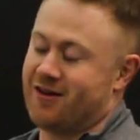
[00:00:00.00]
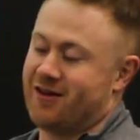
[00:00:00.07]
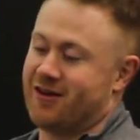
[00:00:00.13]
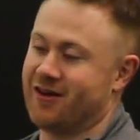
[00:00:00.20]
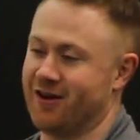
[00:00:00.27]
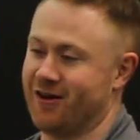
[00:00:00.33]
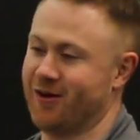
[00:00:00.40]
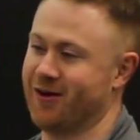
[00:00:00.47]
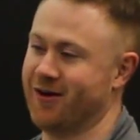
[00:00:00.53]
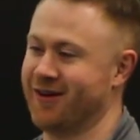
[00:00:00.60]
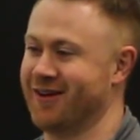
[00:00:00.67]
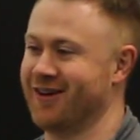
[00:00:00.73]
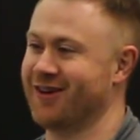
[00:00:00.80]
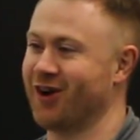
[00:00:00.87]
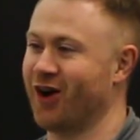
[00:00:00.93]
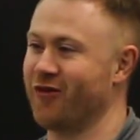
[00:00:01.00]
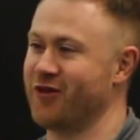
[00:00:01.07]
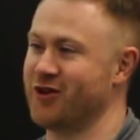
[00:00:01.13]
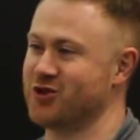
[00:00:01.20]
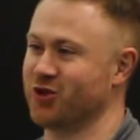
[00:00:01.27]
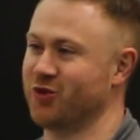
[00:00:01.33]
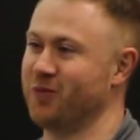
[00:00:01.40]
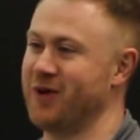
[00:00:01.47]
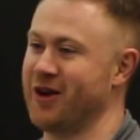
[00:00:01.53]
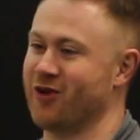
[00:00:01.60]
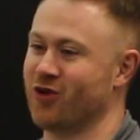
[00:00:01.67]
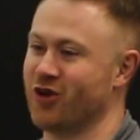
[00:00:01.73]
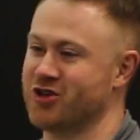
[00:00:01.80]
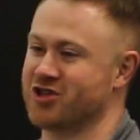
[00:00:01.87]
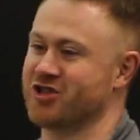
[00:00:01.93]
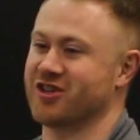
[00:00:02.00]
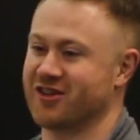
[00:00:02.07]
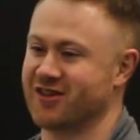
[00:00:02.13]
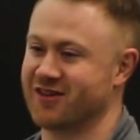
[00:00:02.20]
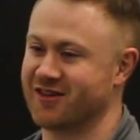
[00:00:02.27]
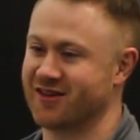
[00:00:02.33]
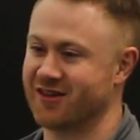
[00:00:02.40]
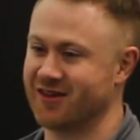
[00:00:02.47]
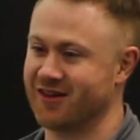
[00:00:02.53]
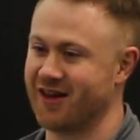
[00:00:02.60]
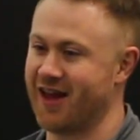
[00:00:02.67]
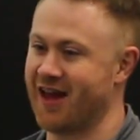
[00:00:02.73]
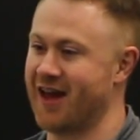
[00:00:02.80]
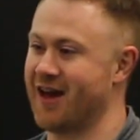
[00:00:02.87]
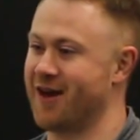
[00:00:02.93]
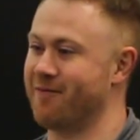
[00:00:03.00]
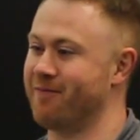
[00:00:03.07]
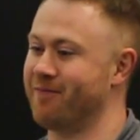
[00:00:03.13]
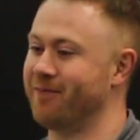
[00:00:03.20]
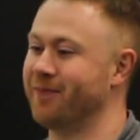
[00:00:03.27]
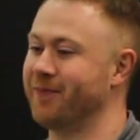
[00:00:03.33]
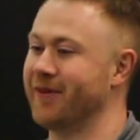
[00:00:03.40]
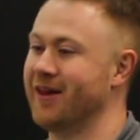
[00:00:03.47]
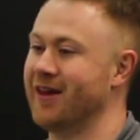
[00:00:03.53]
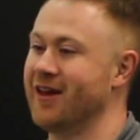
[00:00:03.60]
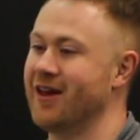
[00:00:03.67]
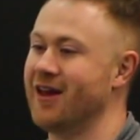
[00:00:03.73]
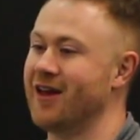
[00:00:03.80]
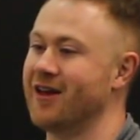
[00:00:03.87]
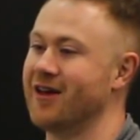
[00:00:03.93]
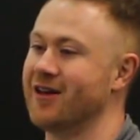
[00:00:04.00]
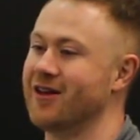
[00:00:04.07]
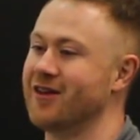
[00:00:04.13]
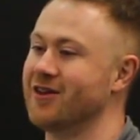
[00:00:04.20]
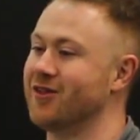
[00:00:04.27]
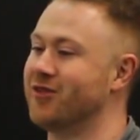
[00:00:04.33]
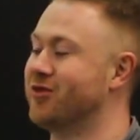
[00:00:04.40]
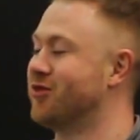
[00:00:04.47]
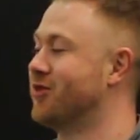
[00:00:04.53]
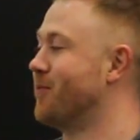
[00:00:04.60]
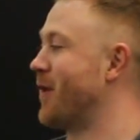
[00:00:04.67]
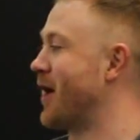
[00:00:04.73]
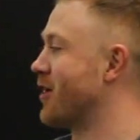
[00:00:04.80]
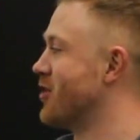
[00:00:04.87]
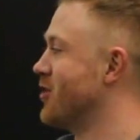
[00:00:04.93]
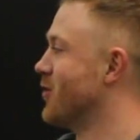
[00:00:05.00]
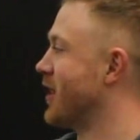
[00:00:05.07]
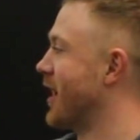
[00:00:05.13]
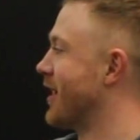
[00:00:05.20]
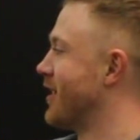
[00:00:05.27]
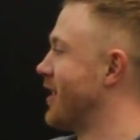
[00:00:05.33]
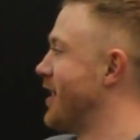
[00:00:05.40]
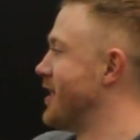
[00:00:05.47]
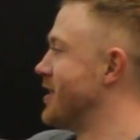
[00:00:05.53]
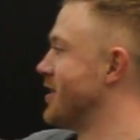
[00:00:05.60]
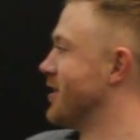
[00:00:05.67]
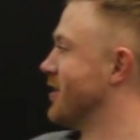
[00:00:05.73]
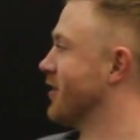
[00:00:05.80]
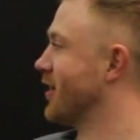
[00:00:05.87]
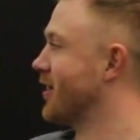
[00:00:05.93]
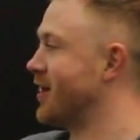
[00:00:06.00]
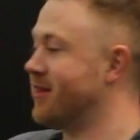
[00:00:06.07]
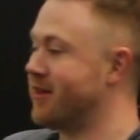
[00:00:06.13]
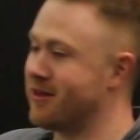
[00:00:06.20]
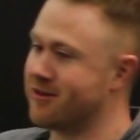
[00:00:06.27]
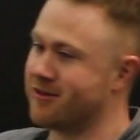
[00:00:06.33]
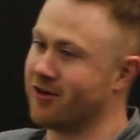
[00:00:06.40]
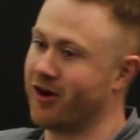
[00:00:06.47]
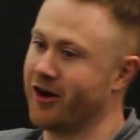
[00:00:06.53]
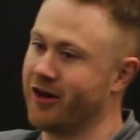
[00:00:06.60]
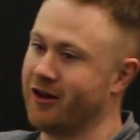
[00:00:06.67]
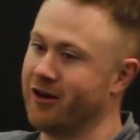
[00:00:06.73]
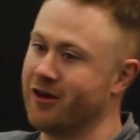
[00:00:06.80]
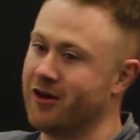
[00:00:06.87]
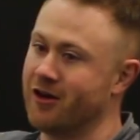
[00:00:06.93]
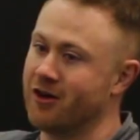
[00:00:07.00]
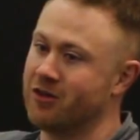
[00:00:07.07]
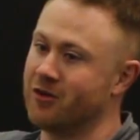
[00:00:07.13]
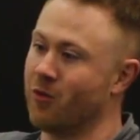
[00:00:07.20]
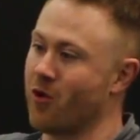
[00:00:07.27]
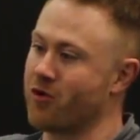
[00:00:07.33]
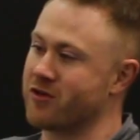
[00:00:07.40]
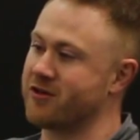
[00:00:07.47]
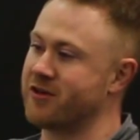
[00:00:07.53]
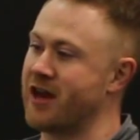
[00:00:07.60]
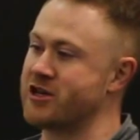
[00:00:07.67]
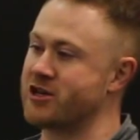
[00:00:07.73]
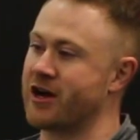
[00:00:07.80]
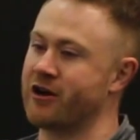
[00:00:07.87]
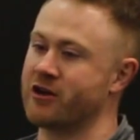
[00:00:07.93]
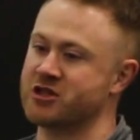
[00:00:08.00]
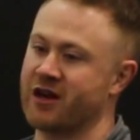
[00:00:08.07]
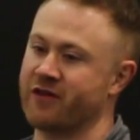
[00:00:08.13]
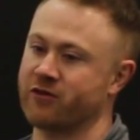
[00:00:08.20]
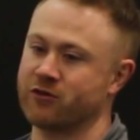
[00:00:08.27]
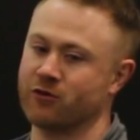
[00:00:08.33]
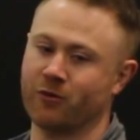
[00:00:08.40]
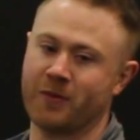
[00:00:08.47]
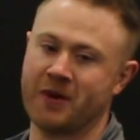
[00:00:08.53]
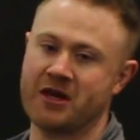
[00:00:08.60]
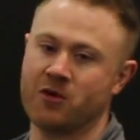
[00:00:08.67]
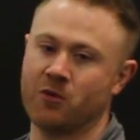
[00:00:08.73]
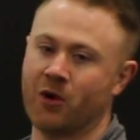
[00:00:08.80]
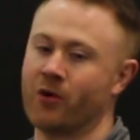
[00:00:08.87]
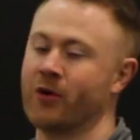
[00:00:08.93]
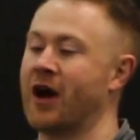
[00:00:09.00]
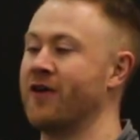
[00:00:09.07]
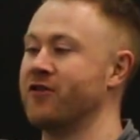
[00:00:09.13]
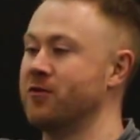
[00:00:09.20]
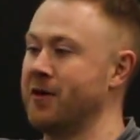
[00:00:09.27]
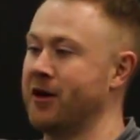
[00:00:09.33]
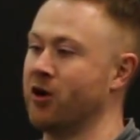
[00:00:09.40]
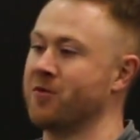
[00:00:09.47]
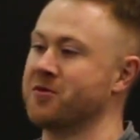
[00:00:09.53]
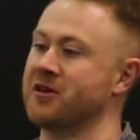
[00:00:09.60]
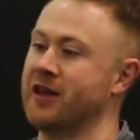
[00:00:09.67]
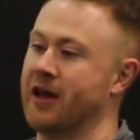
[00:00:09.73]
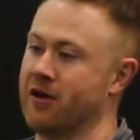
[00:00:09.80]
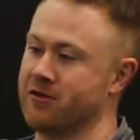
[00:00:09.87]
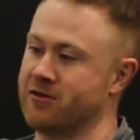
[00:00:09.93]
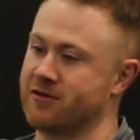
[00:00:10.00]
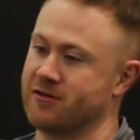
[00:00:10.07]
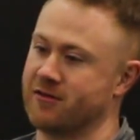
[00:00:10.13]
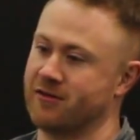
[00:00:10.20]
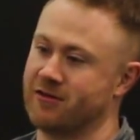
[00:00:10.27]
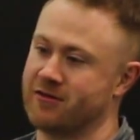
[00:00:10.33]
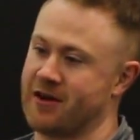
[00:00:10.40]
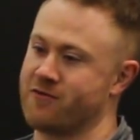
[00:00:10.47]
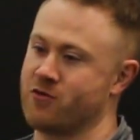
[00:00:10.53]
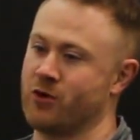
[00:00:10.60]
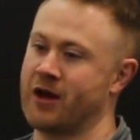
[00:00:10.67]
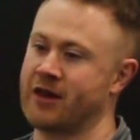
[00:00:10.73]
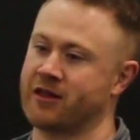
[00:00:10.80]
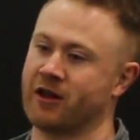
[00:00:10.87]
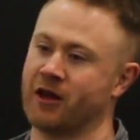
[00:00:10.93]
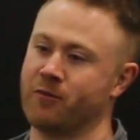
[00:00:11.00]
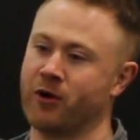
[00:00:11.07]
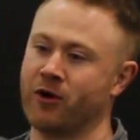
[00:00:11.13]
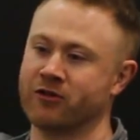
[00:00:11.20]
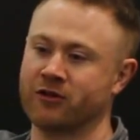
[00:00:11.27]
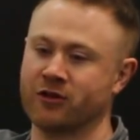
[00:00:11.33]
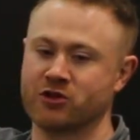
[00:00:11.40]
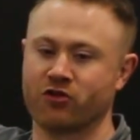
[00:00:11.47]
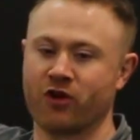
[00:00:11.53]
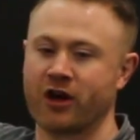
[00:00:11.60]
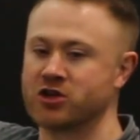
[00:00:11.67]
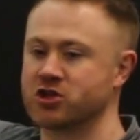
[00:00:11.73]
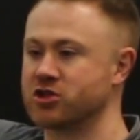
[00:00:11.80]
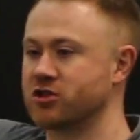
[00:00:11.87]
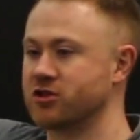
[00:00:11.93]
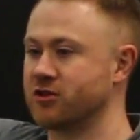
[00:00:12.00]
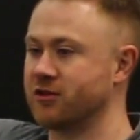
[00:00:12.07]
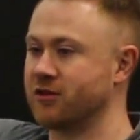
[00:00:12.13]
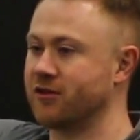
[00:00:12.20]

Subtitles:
you know, coffee shouldn't be a crutch. The better you get at eating like in this style, the more sustained your energy levels will be. You won't have the big ups and downs. Does everyone get to like post-lunch crash?